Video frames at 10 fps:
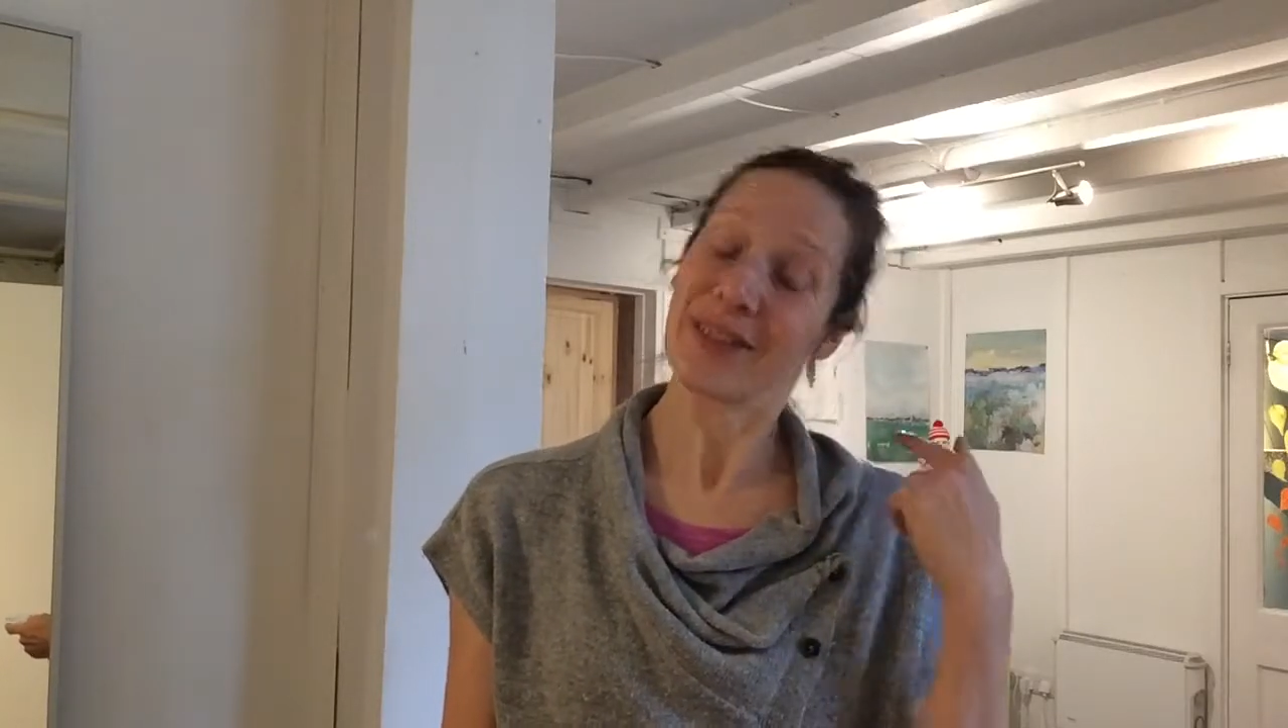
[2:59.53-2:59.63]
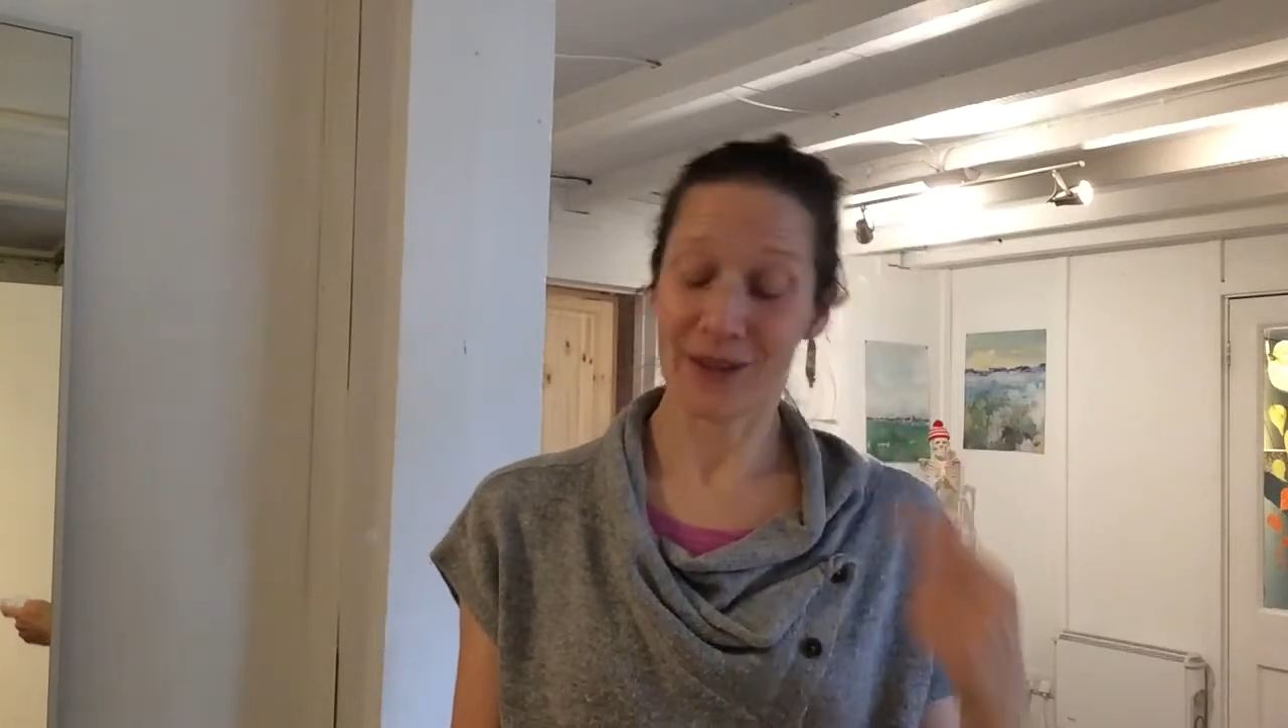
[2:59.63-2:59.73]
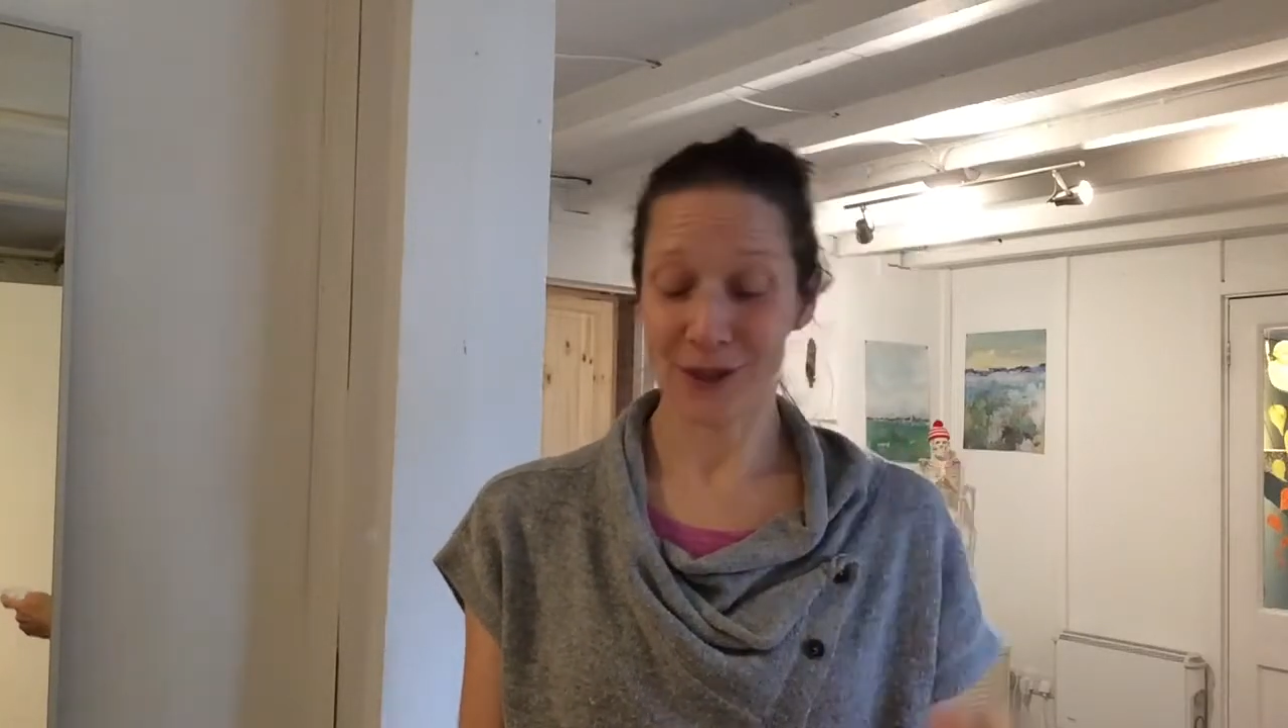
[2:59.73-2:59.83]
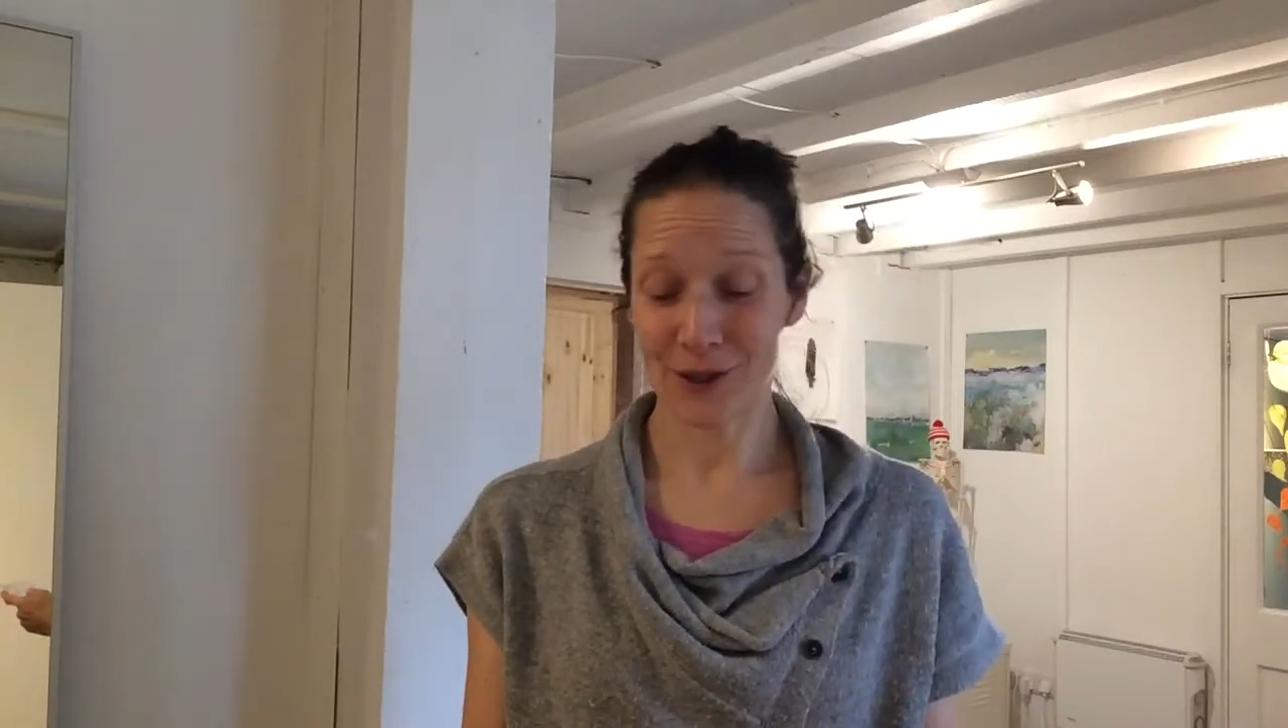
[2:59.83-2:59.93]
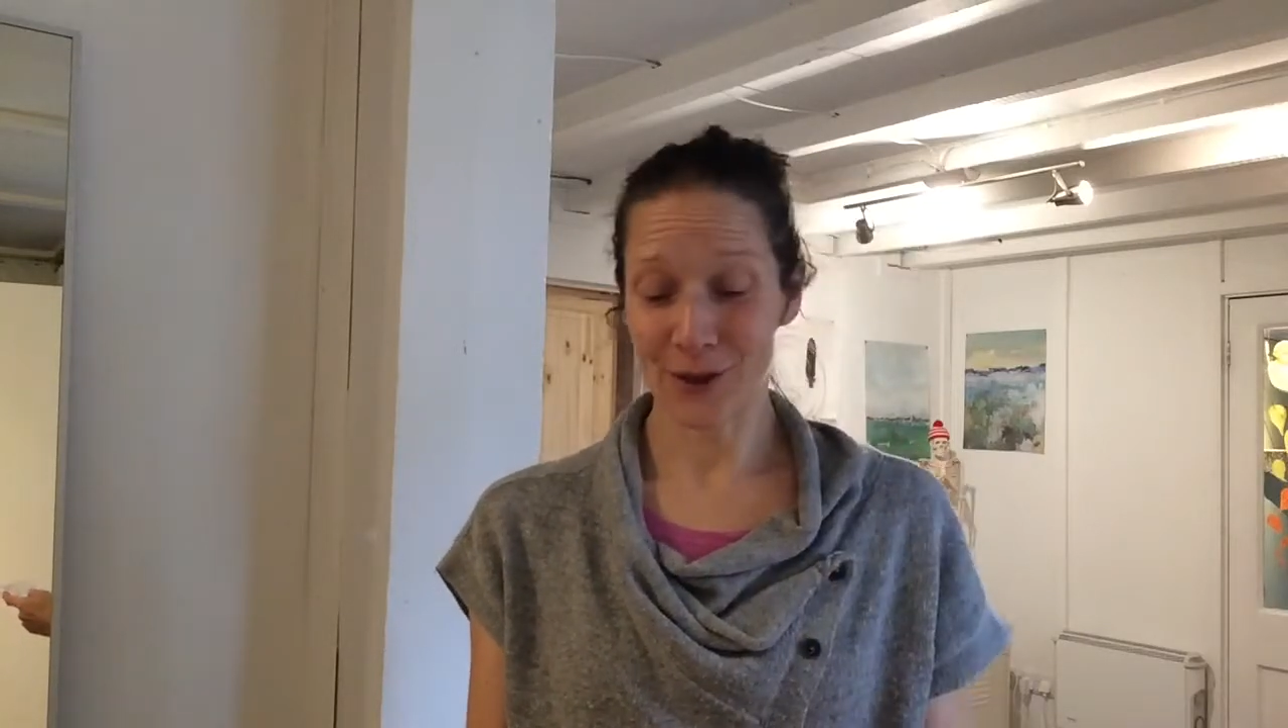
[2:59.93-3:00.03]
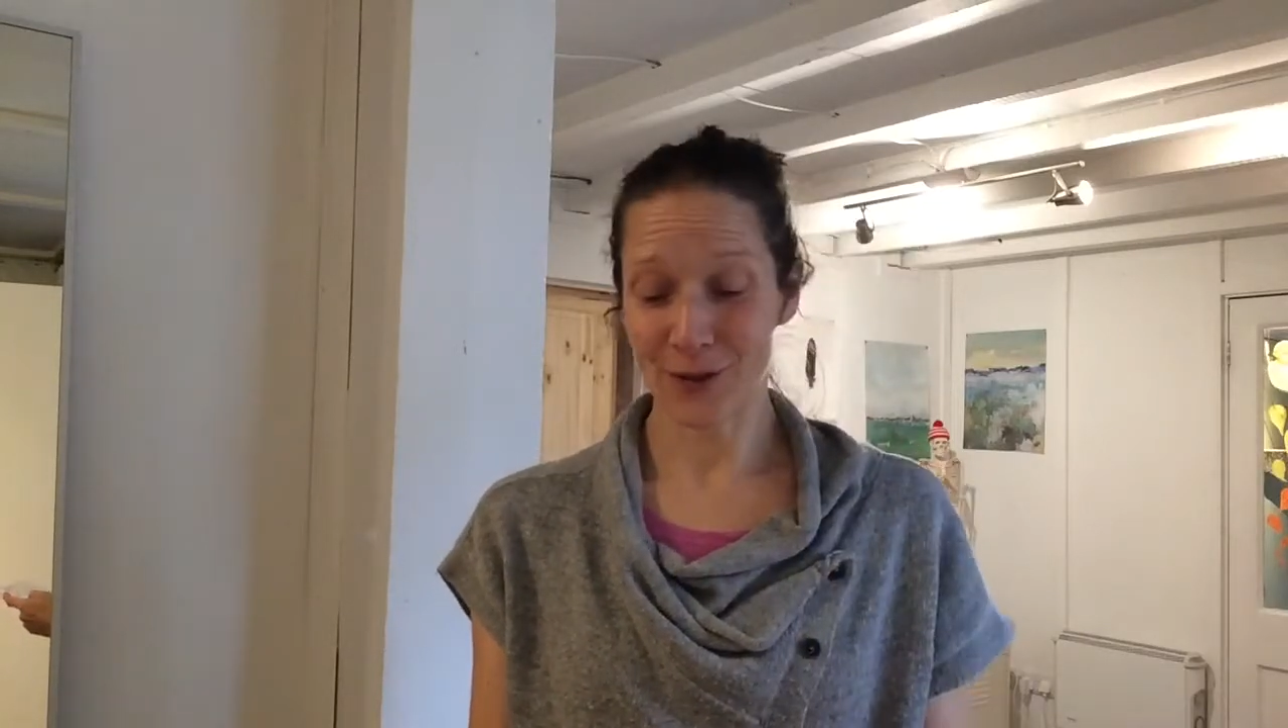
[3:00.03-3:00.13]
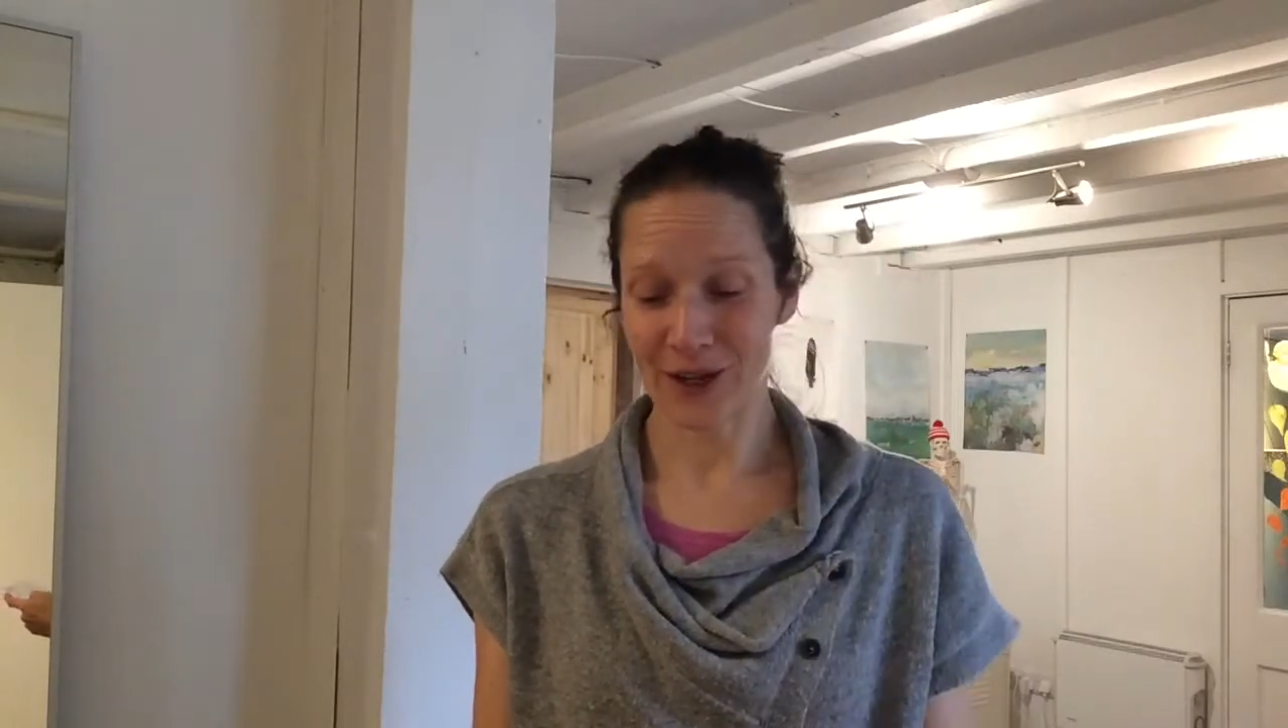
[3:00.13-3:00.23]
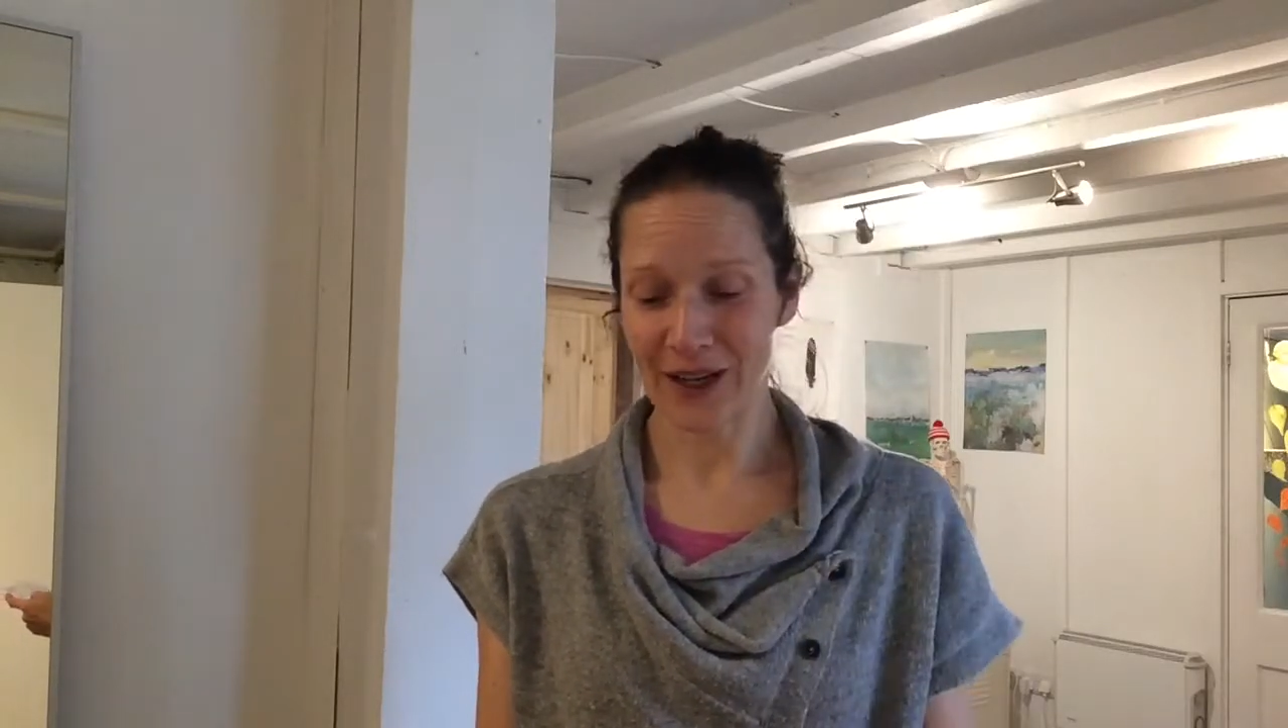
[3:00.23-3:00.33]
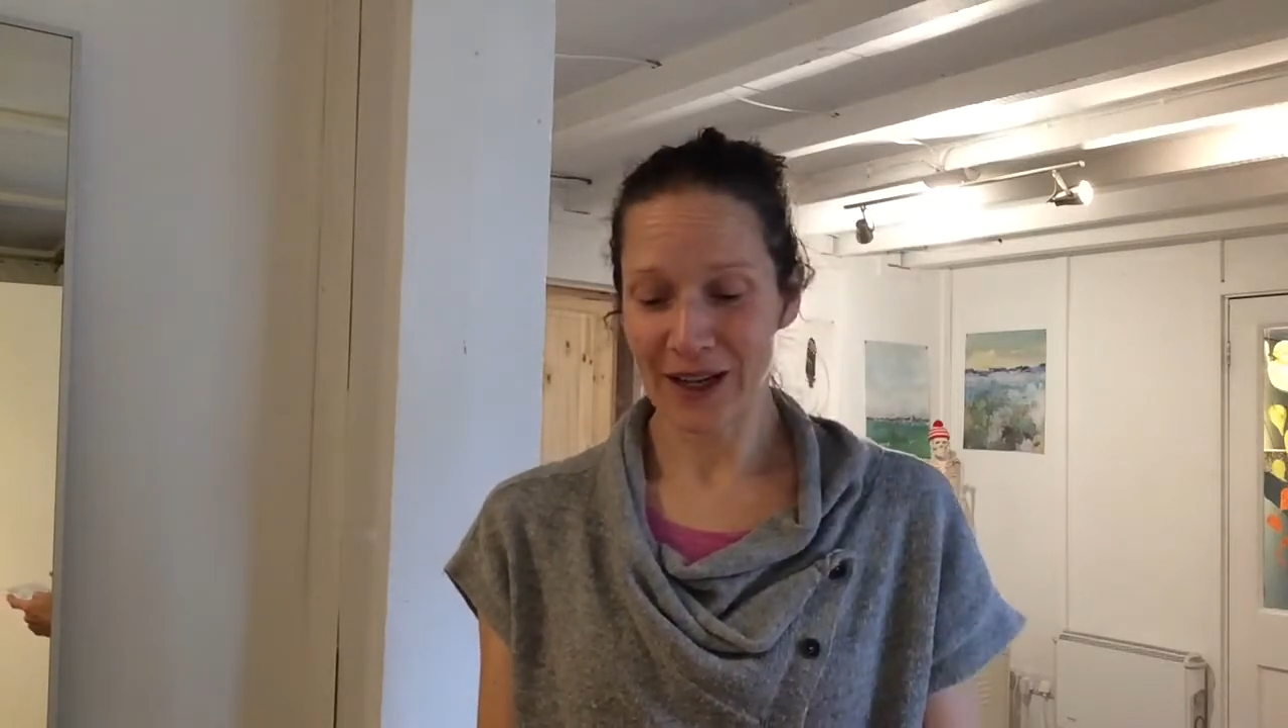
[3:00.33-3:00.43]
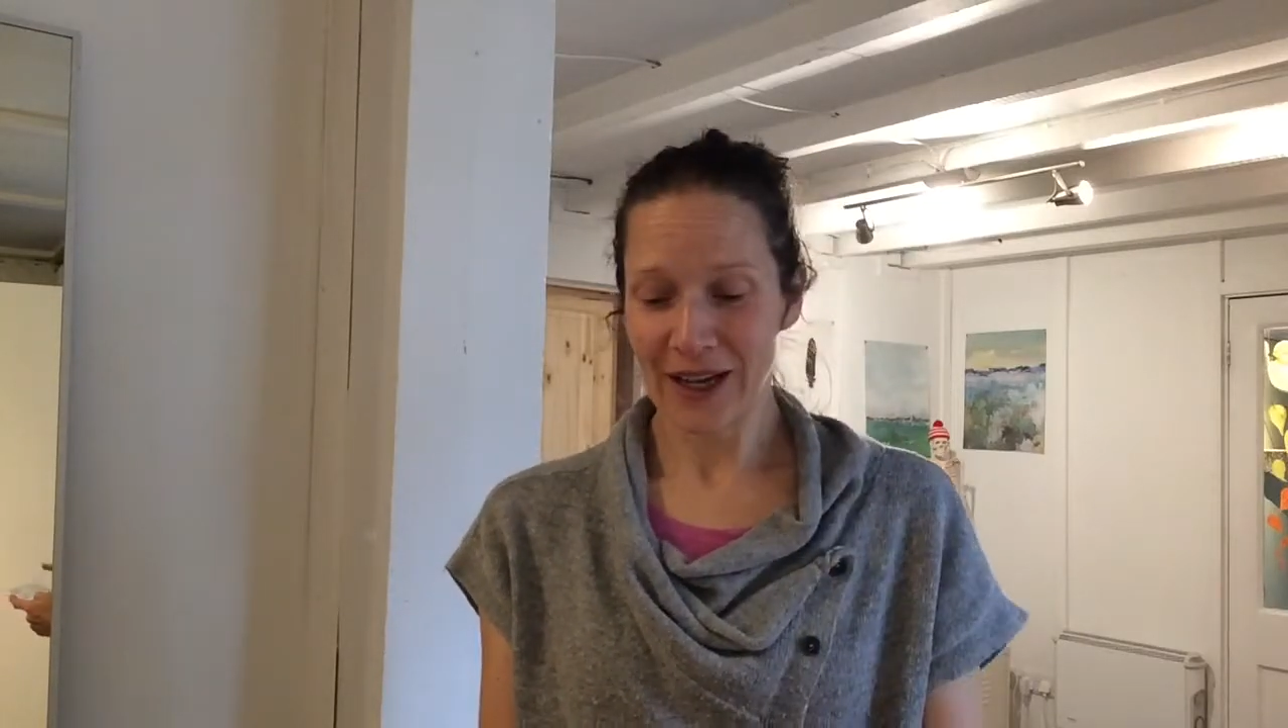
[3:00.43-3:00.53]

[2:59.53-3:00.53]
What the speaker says: to this shoulder.